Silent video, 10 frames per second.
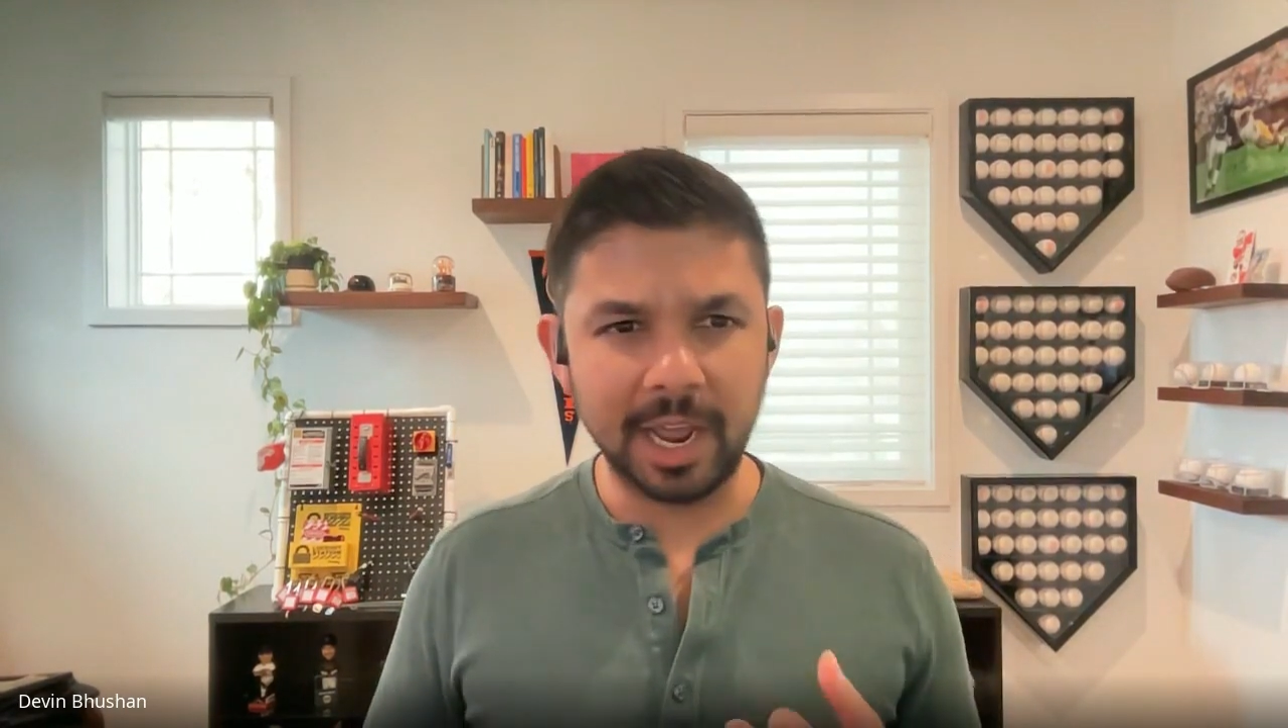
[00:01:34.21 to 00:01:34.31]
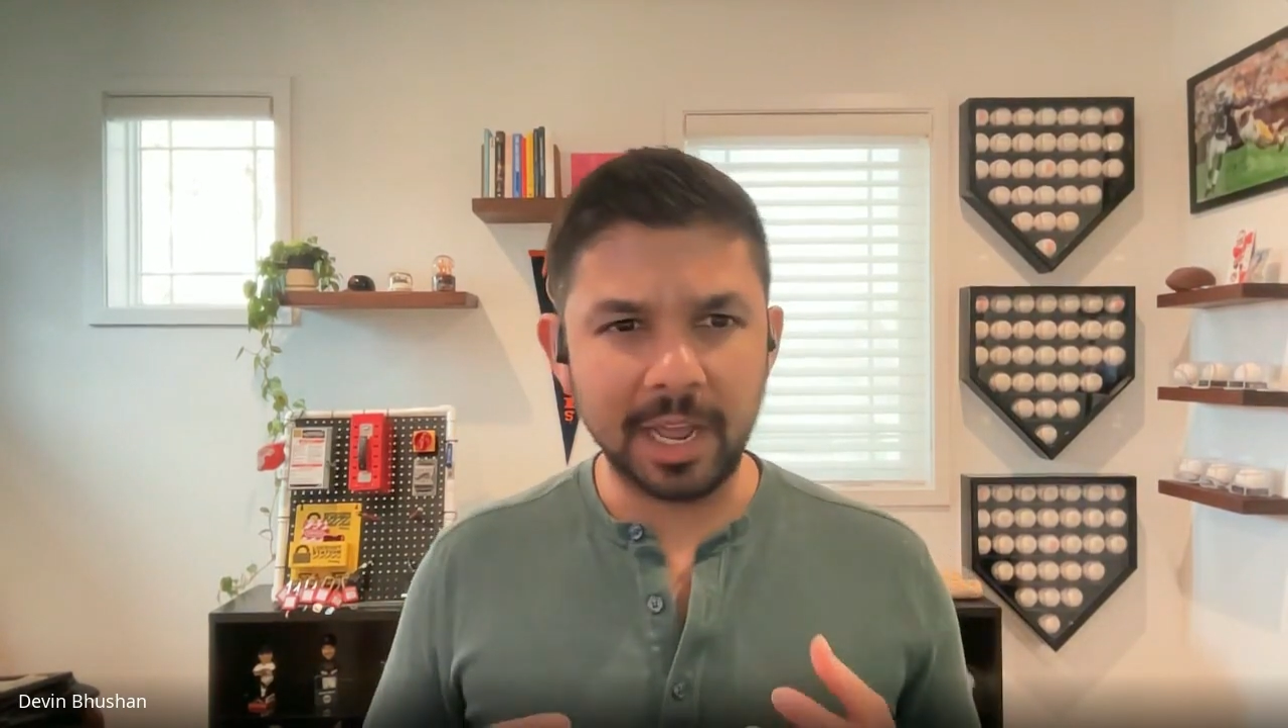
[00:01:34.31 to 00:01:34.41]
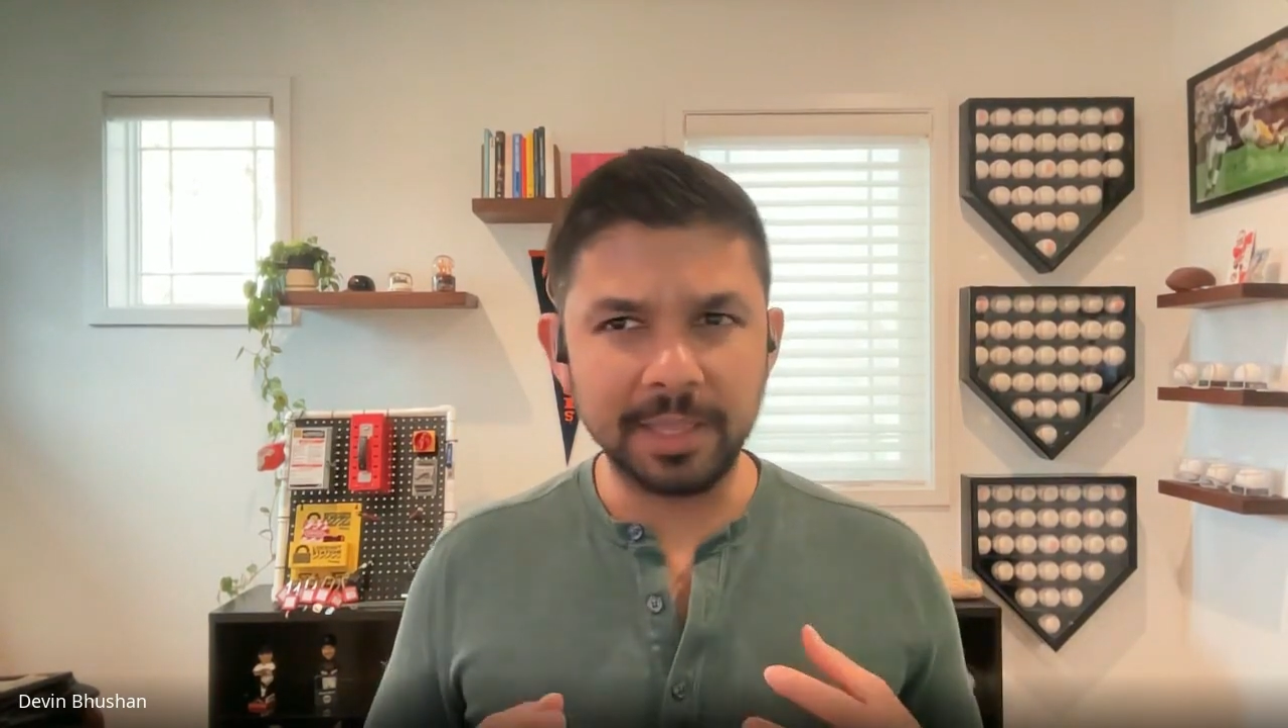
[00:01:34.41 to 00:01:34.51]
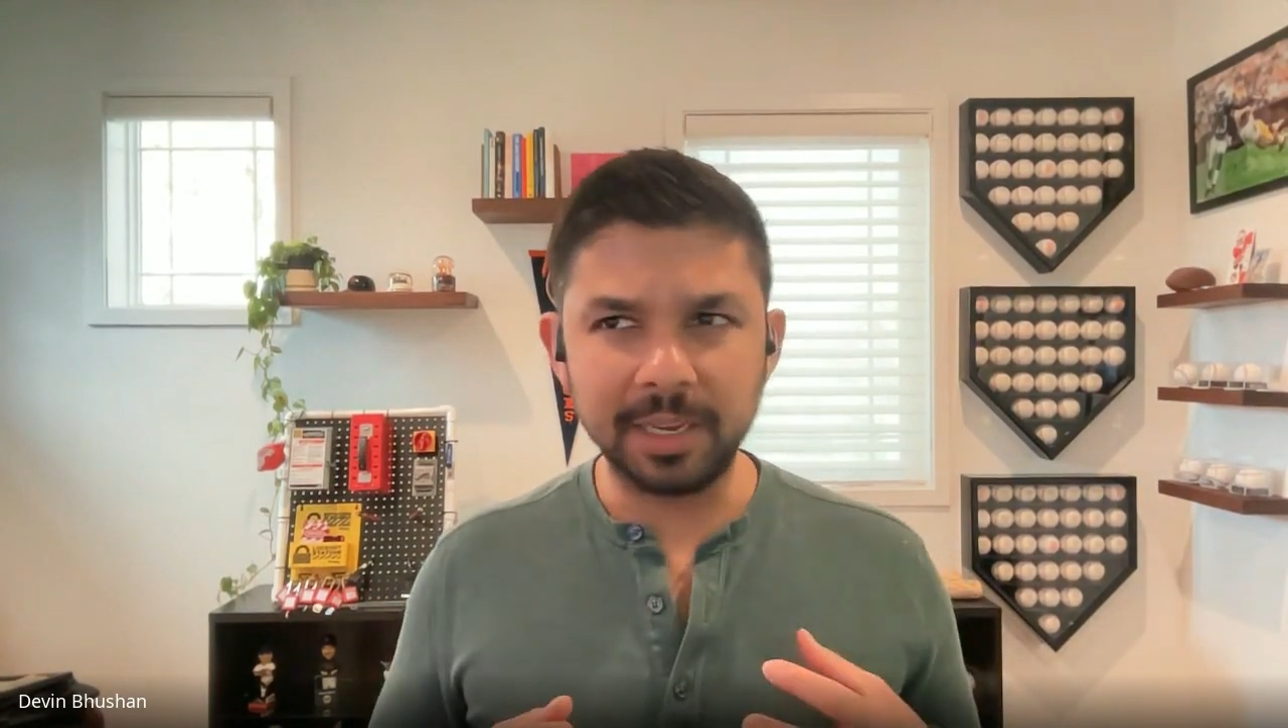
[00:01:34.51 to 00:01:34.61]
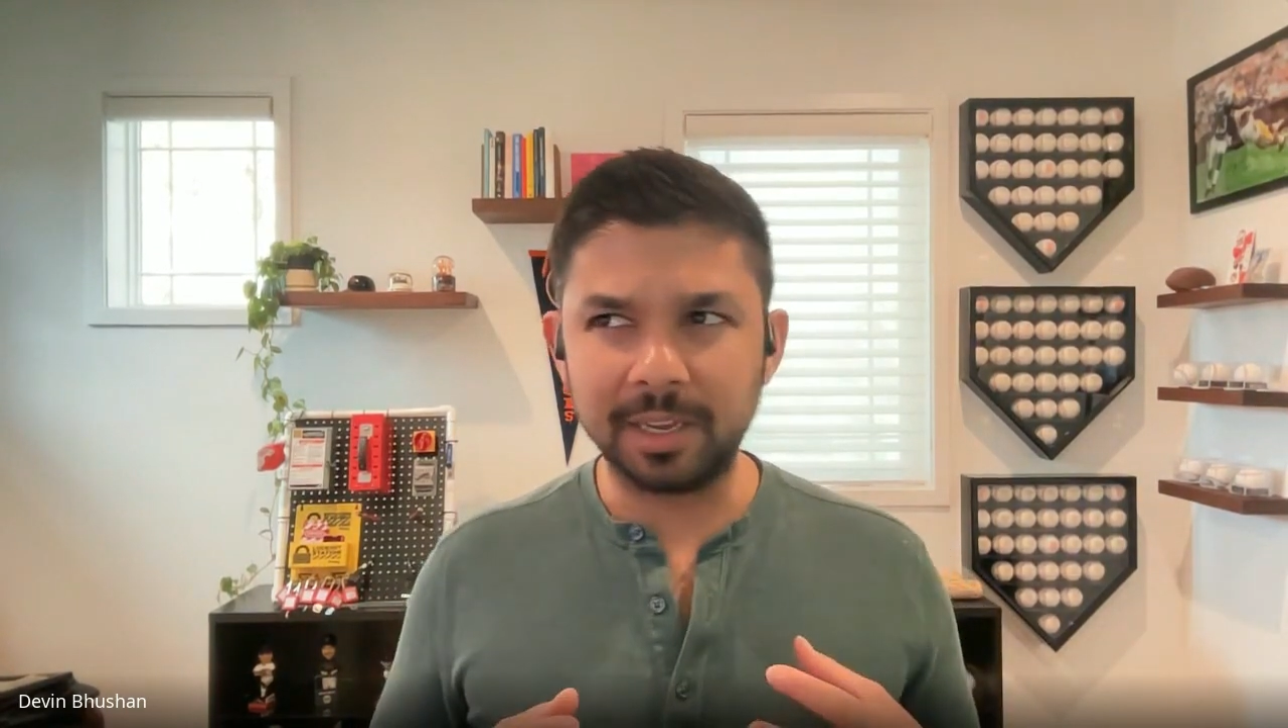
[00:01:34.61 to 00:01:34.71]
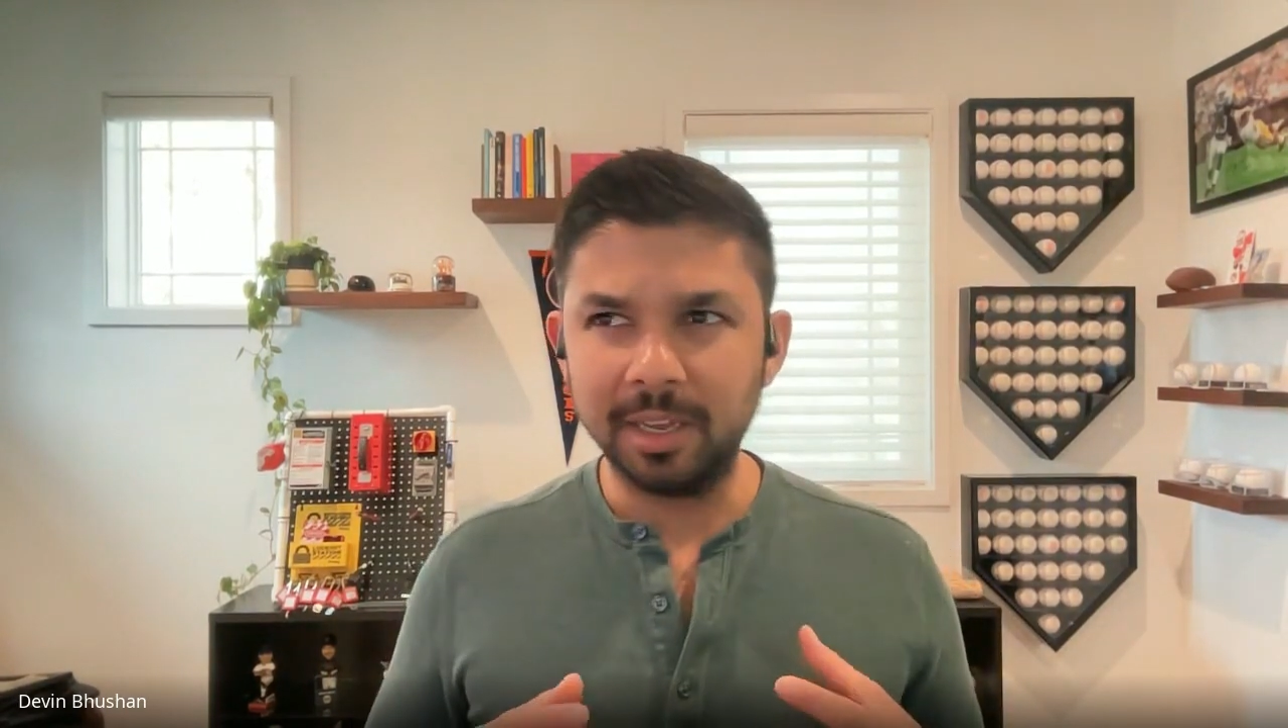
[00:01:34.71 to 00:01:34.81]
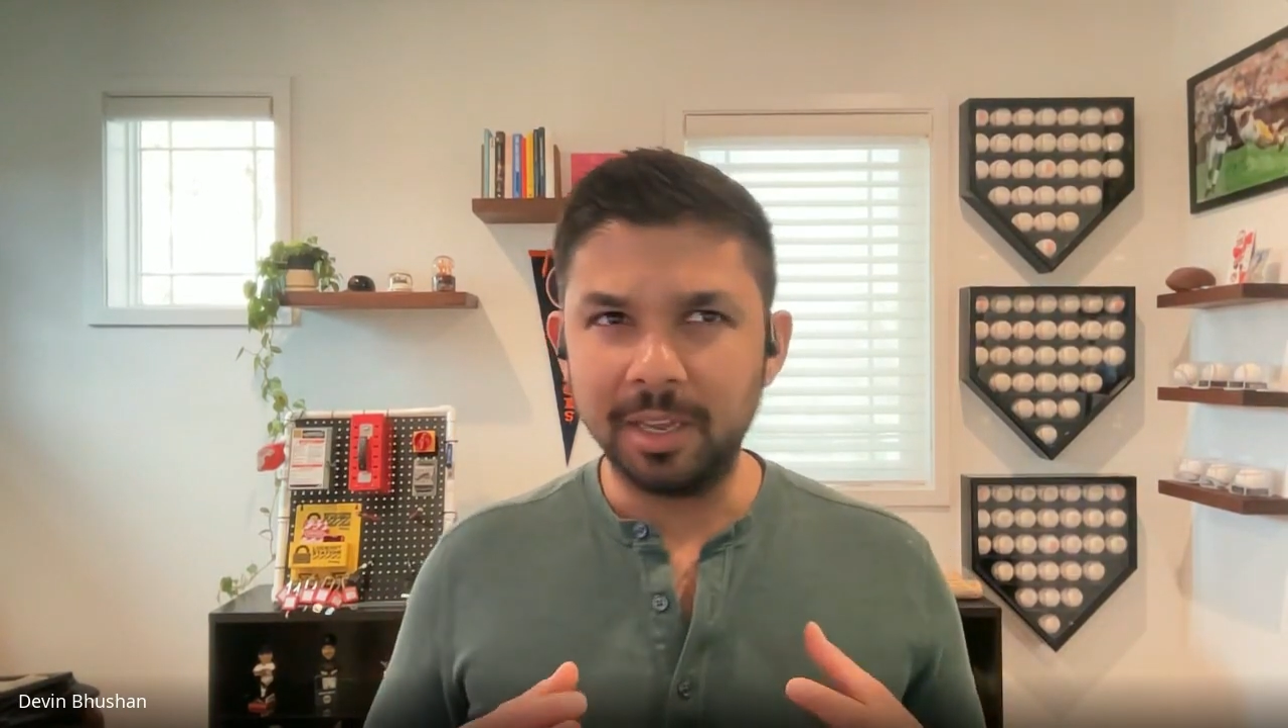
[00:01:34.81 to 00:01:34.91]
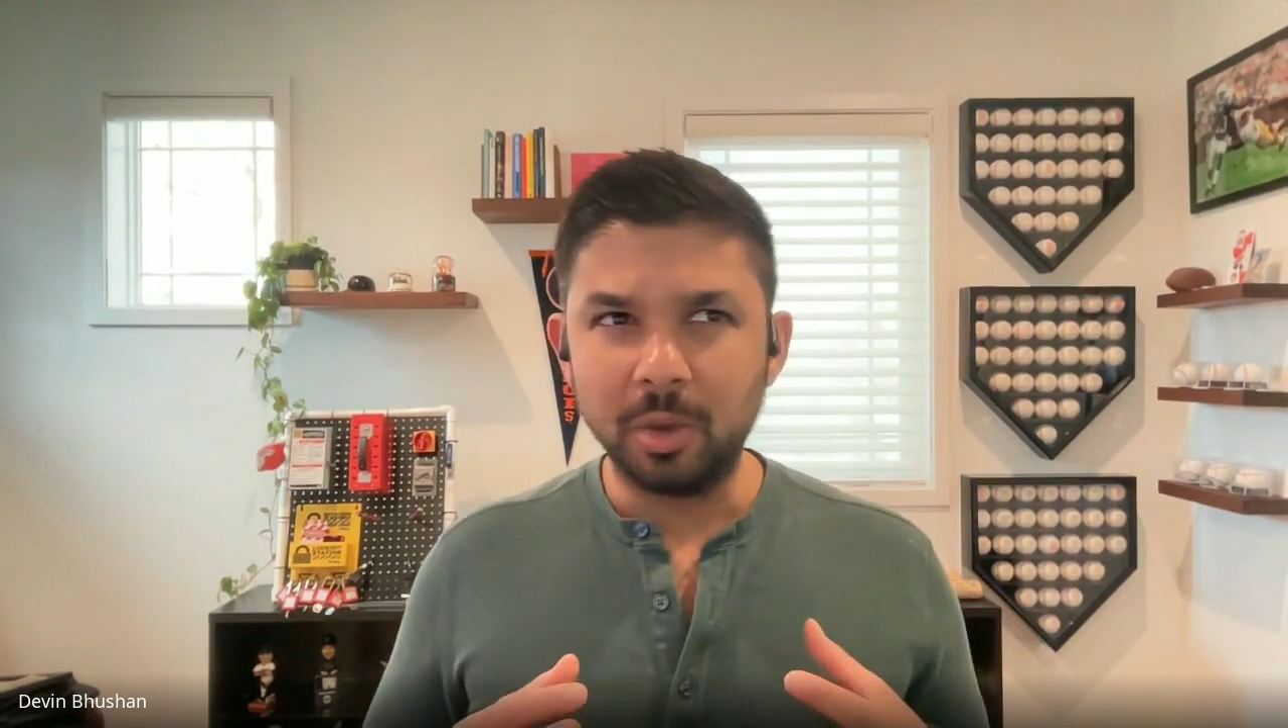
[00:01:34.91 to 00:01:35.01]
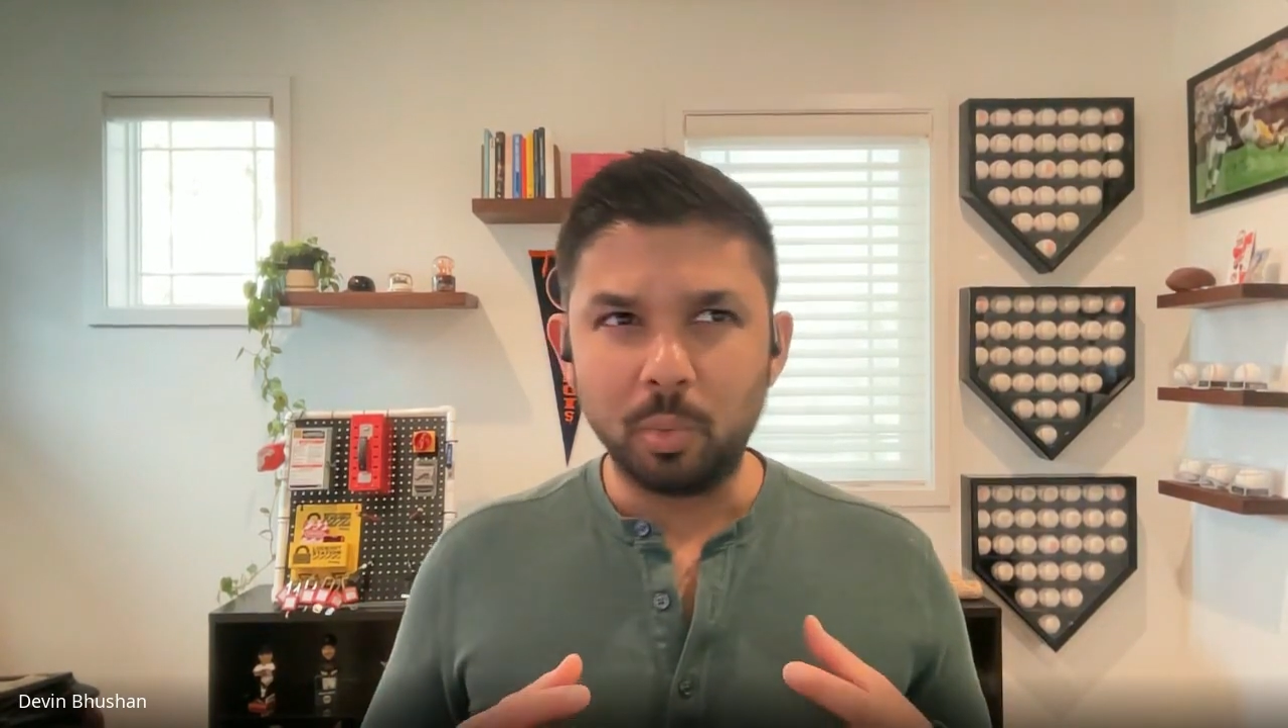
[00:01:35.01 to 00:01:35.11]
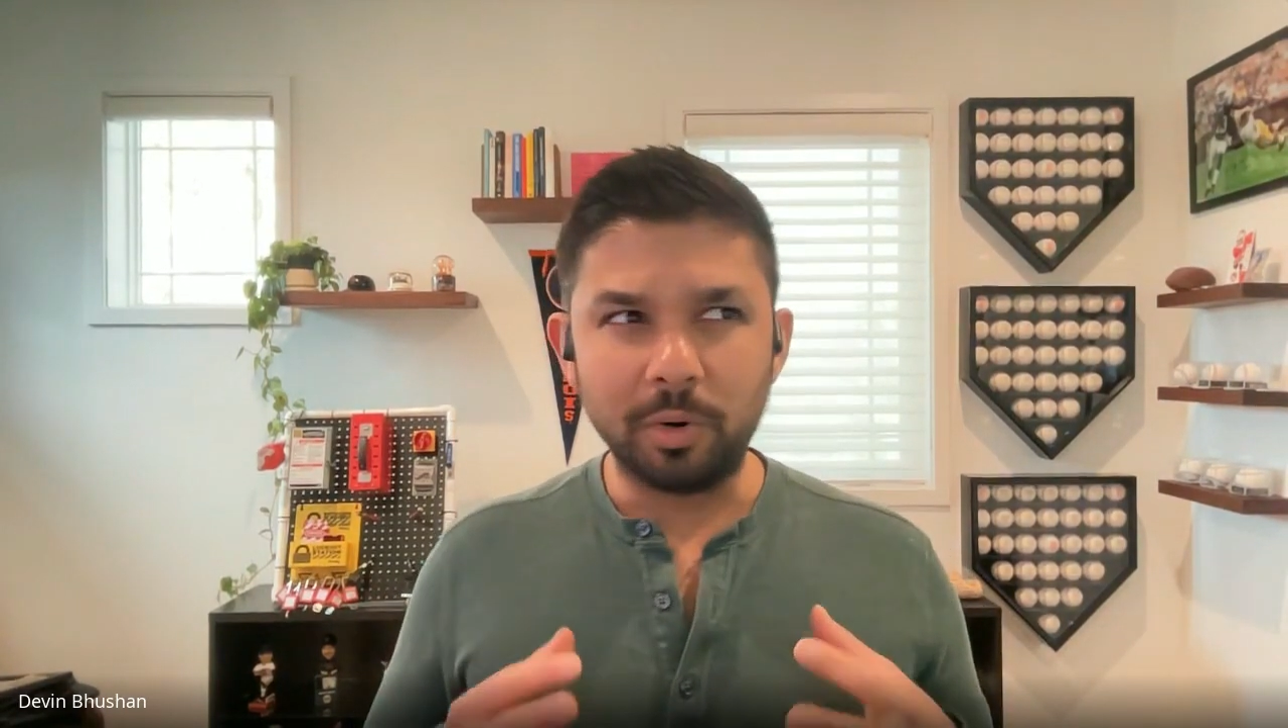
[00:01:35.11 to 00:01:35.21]
I think
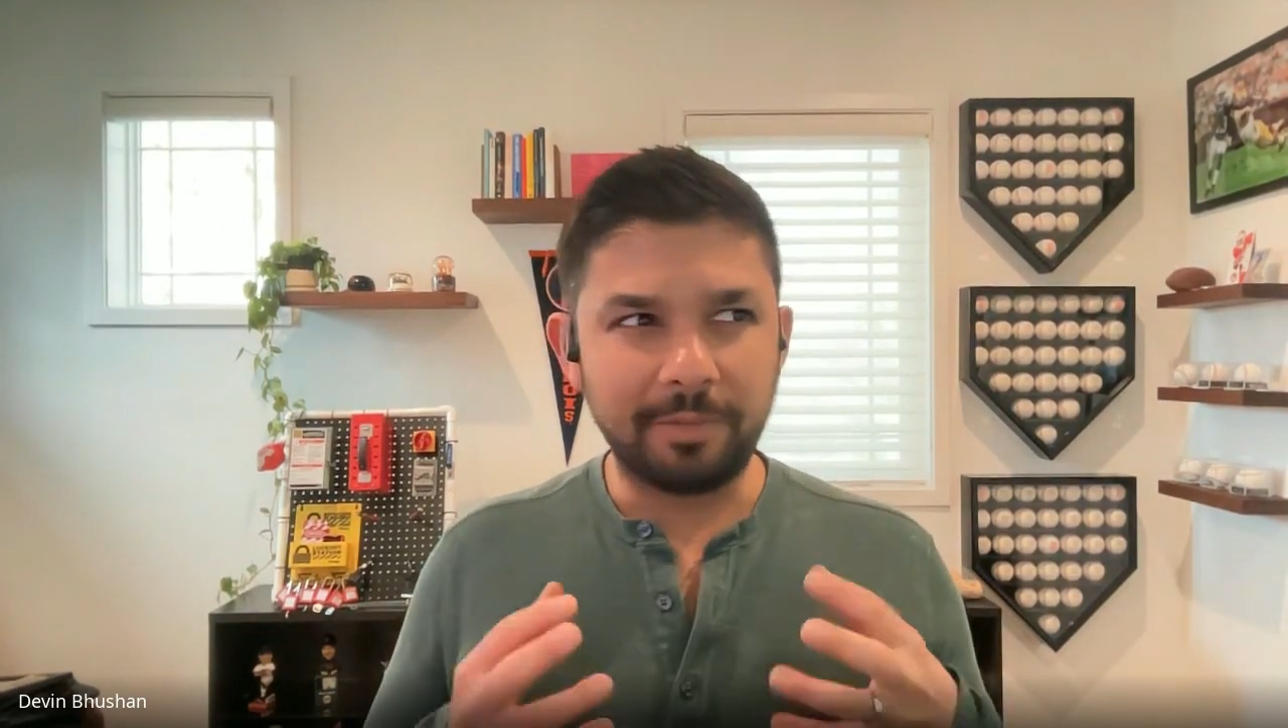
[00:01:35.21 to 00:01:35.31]
we're